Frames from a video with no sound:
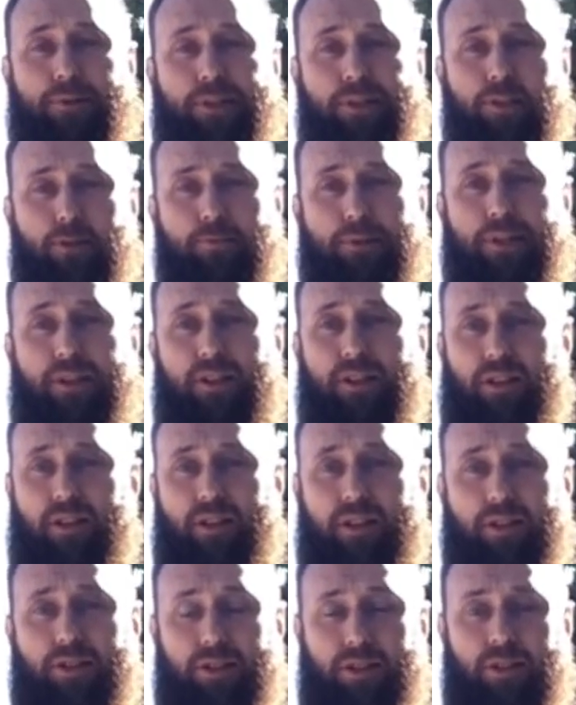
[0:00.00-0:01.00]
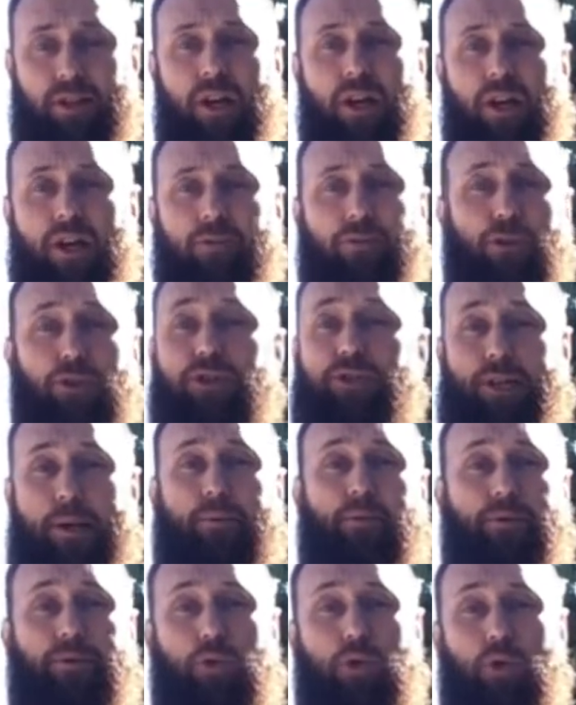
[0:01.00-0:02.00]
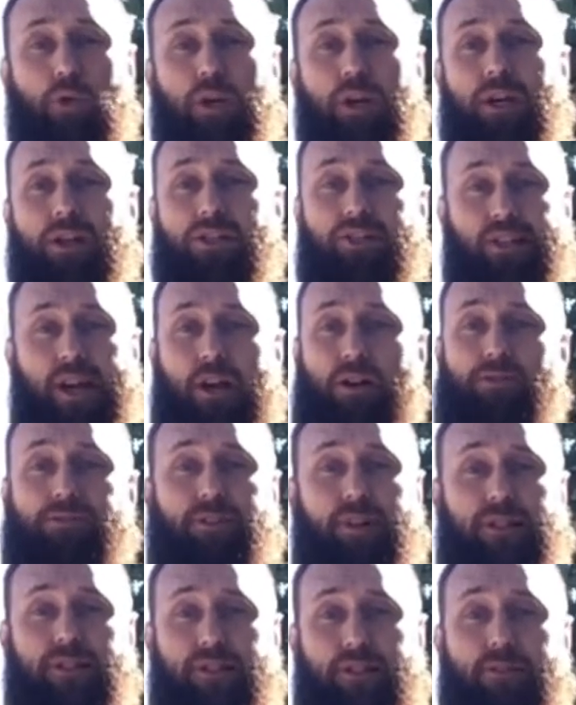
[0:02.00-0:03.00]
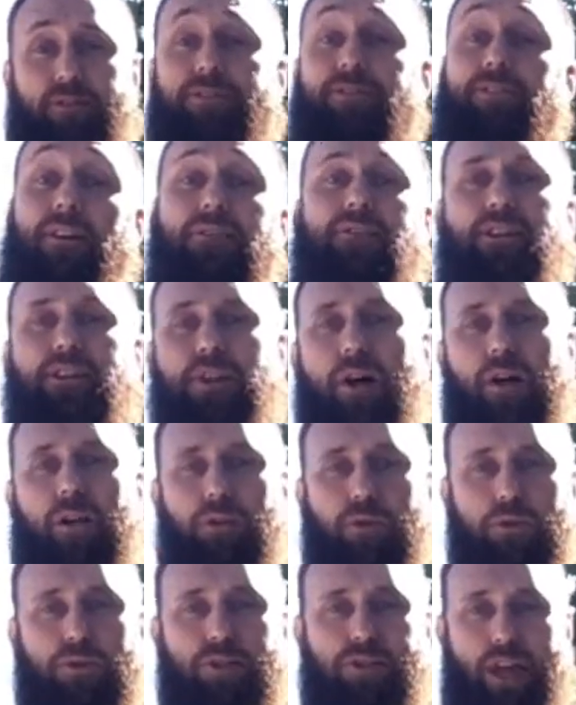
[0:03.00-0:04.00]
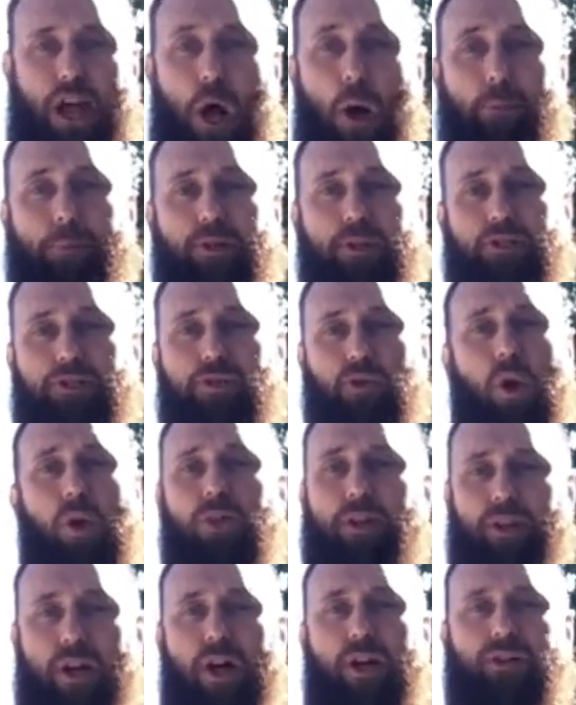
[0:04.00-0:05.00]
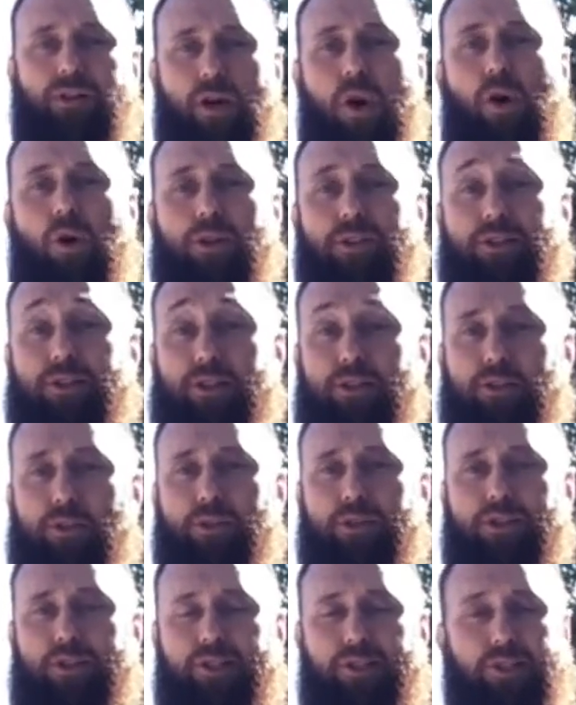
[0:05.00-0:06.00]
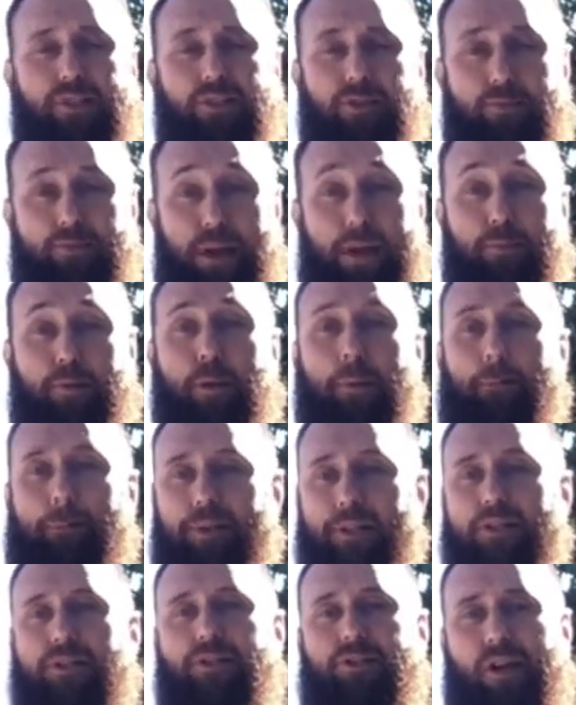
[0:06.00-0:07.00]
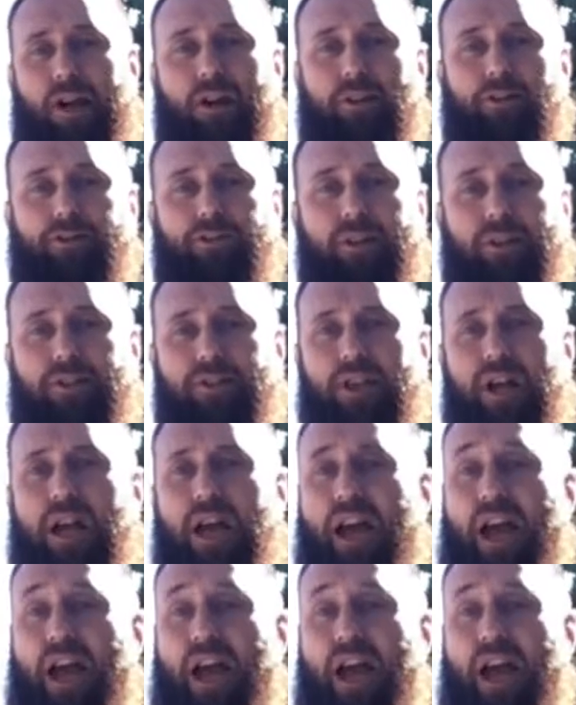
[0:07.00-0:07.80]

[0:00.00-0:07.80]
means many things. For some of you, sacrificing $50 to help us do all that God's called us to do in this season may be a big sacrifice.